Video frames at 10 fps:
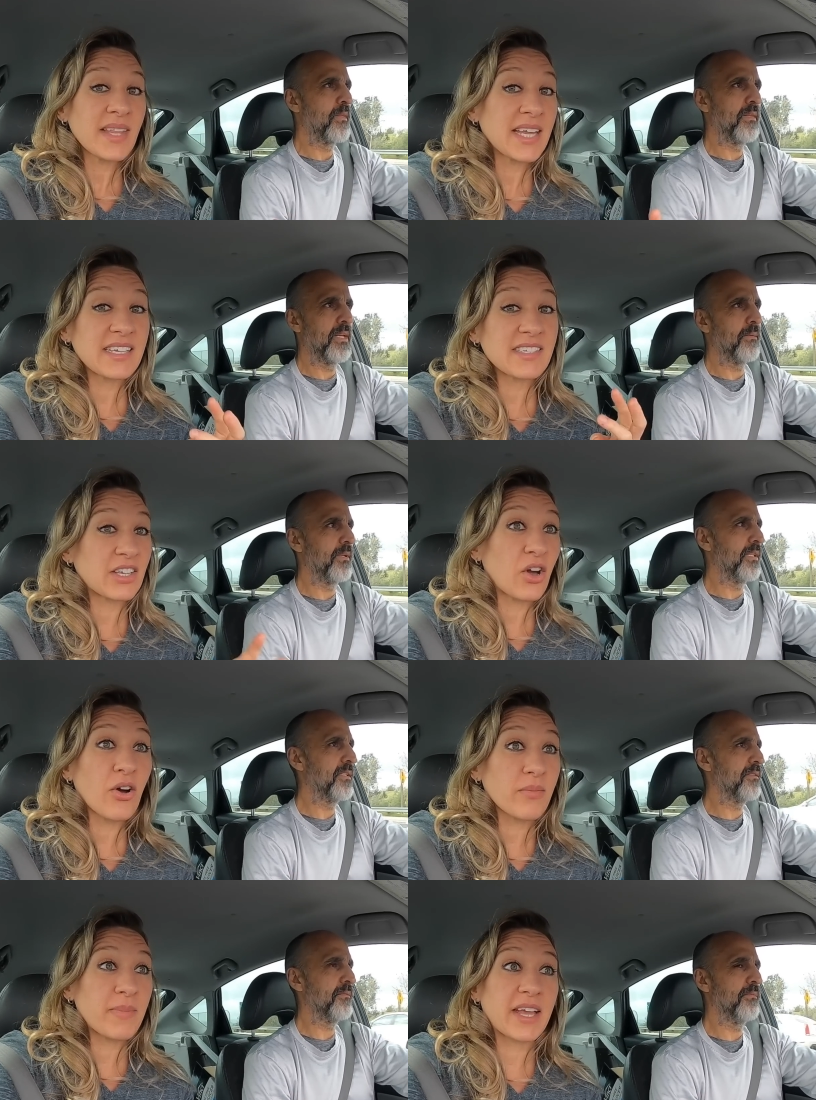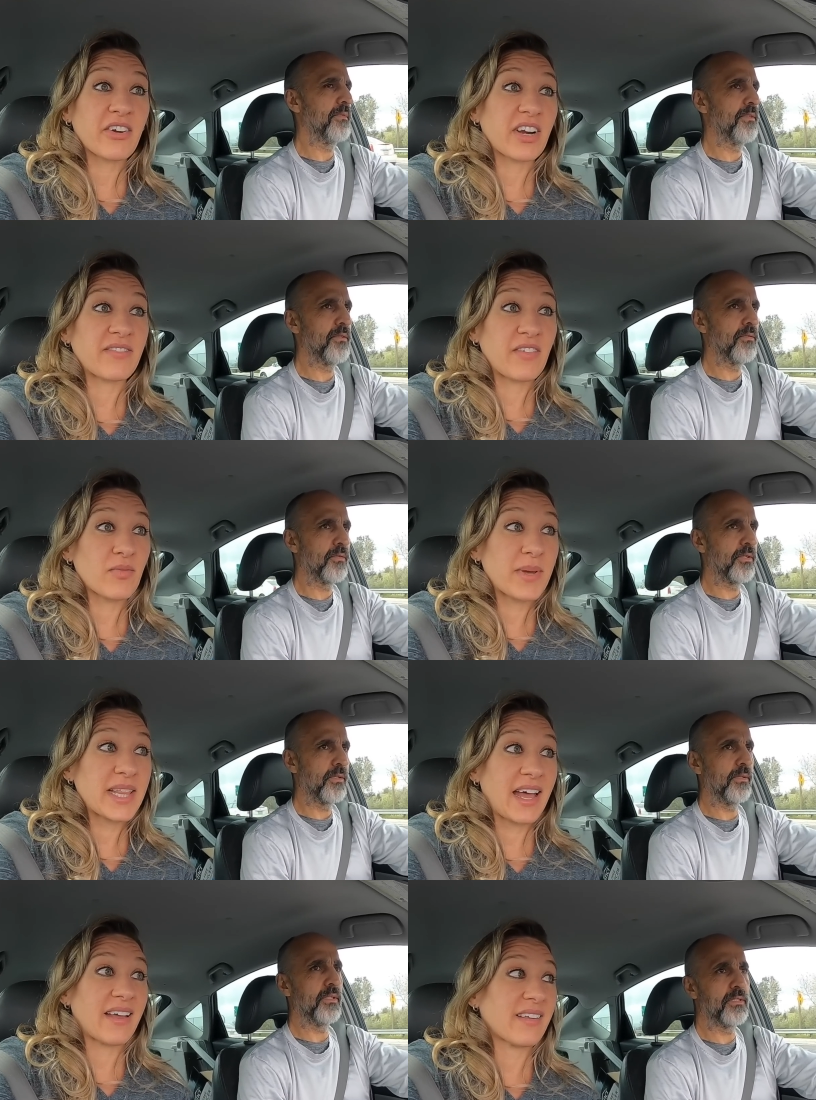Speaker 1: It has a yogurt maker, and so I've never
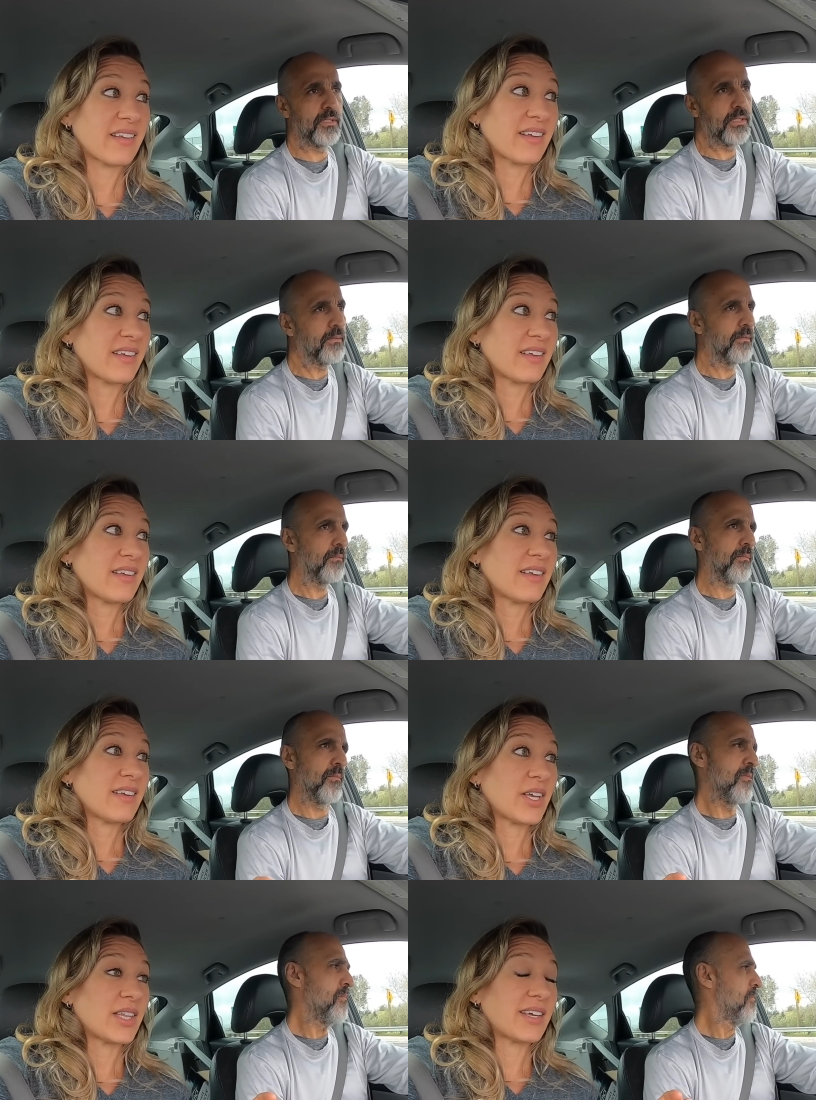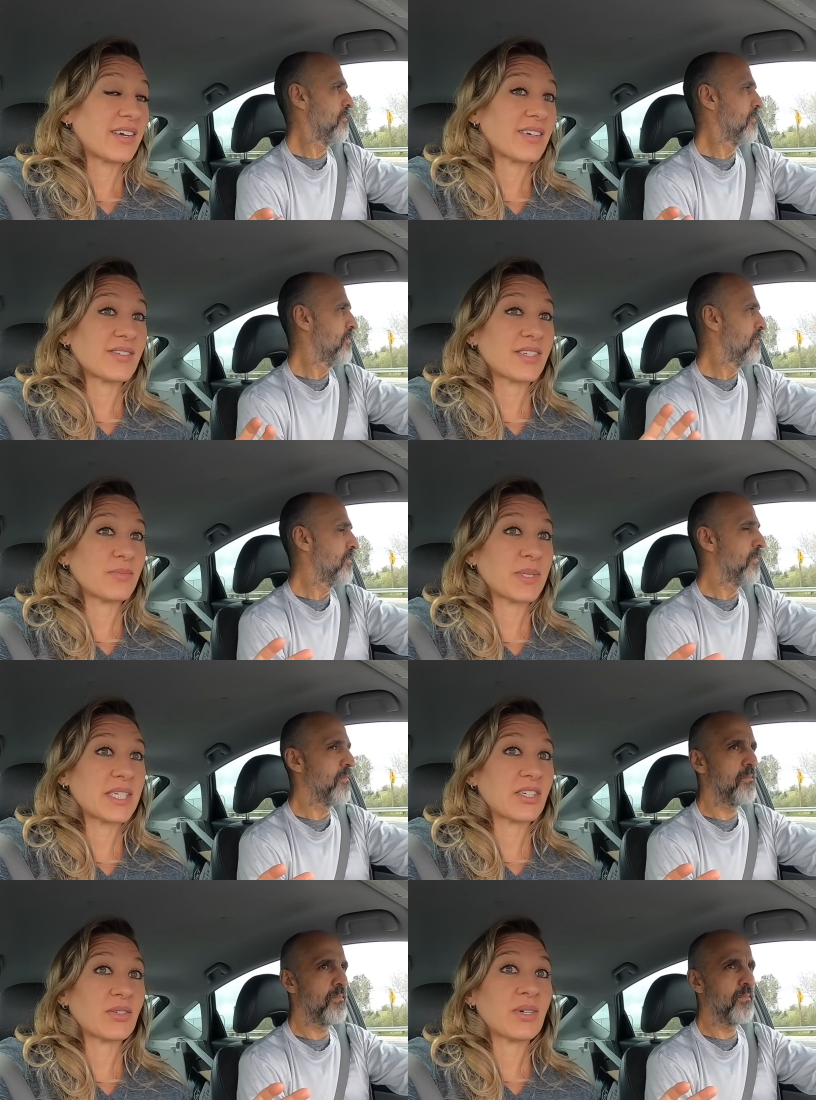made that. Easy in there, still
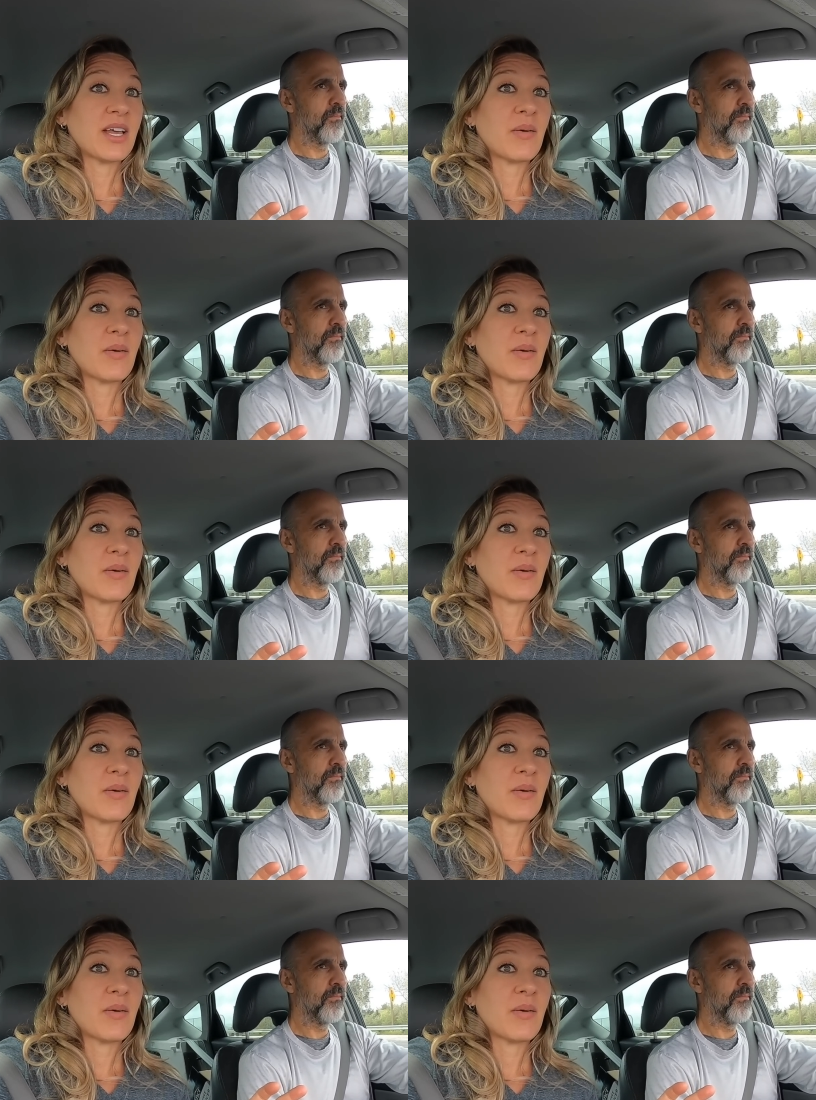mean to.